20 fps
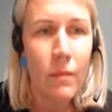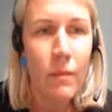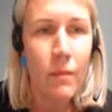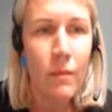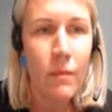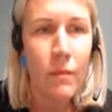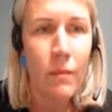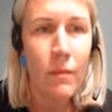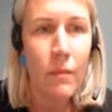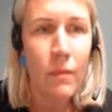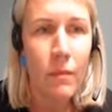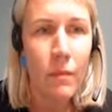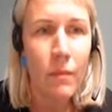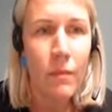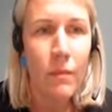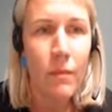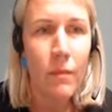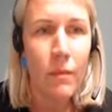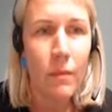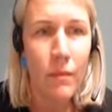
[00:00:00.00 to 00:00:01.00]

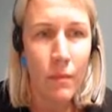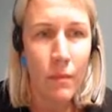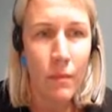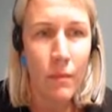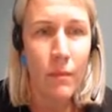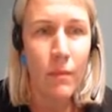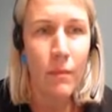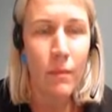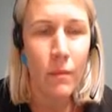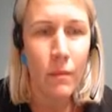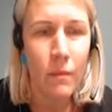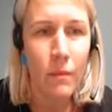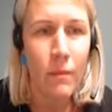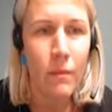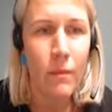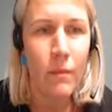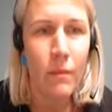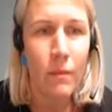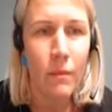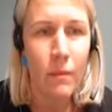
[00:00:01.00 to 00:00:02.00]

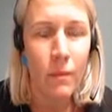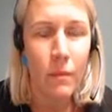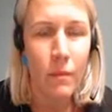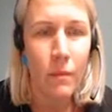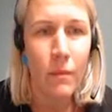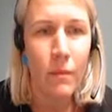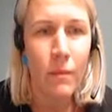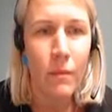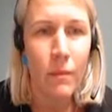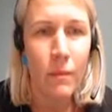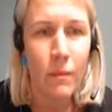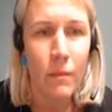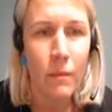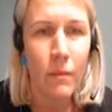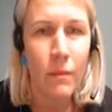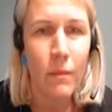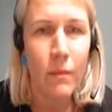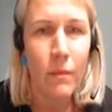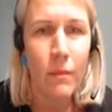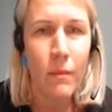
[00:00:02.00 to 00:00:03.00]

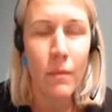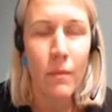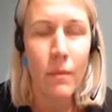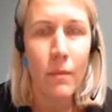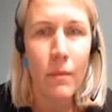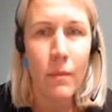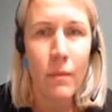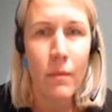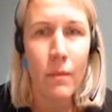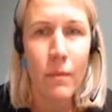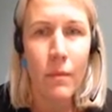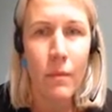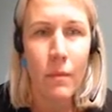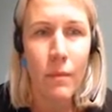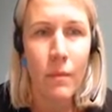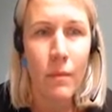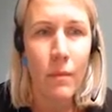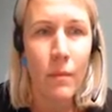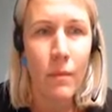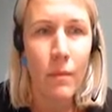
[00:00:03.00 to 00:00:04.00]

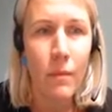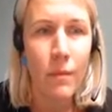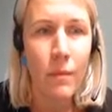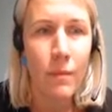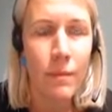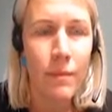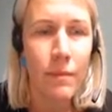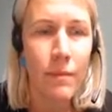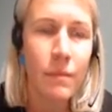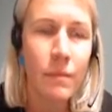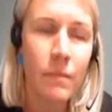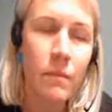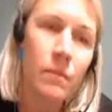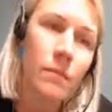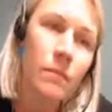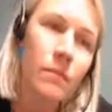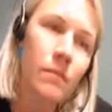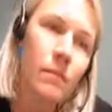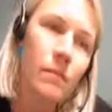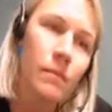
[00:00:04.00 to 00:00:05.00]

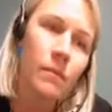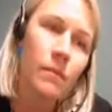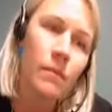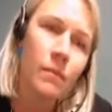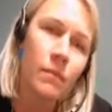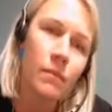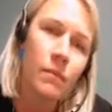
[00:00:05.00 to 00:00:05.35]
The person shown says nothing.